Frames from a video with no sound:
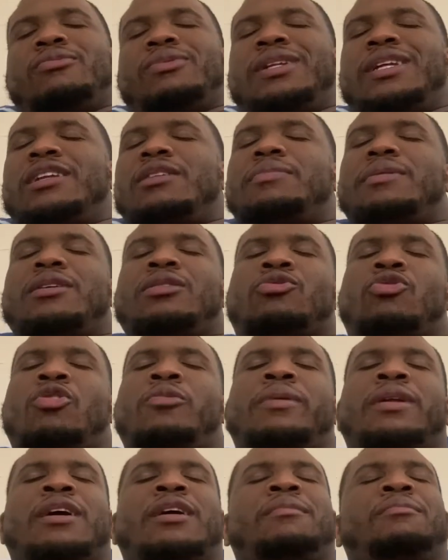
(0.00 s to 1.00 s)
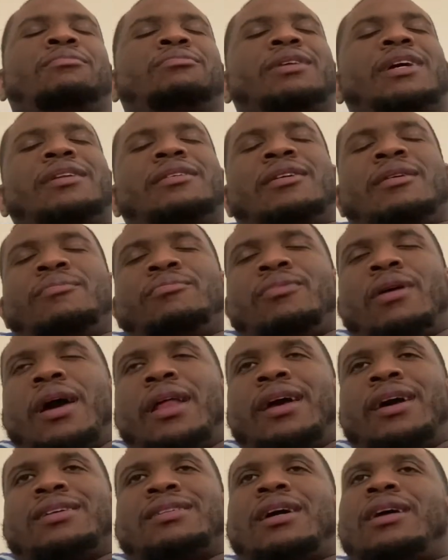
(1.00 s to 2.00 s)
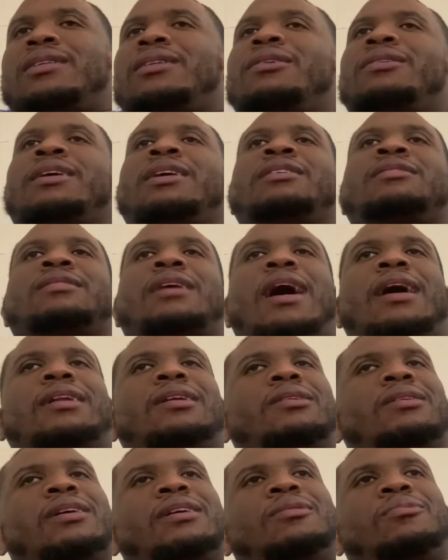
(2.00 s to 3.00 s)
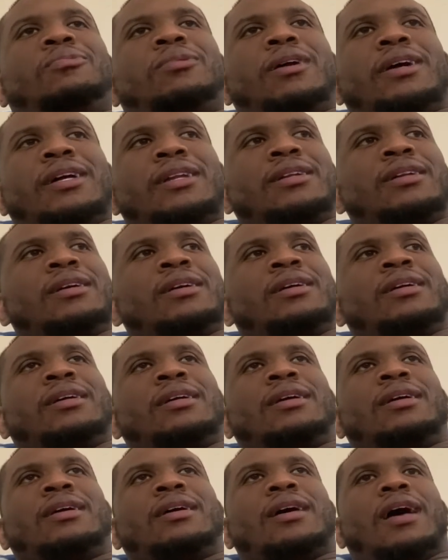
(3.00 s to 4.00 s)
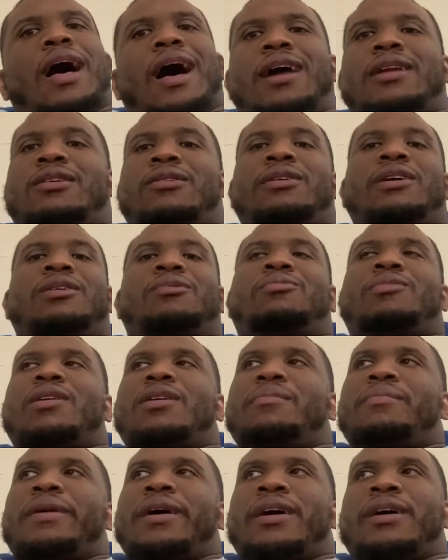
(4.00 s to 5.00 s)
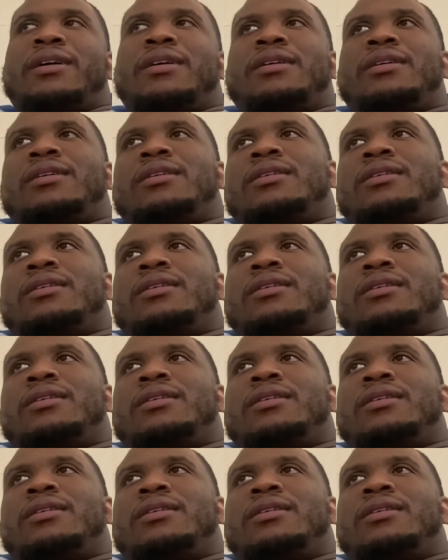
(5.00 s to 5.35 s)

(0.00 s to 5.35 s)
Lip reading: We need to be grooming him, getting him ready, because I know he the one. I know he the one, man.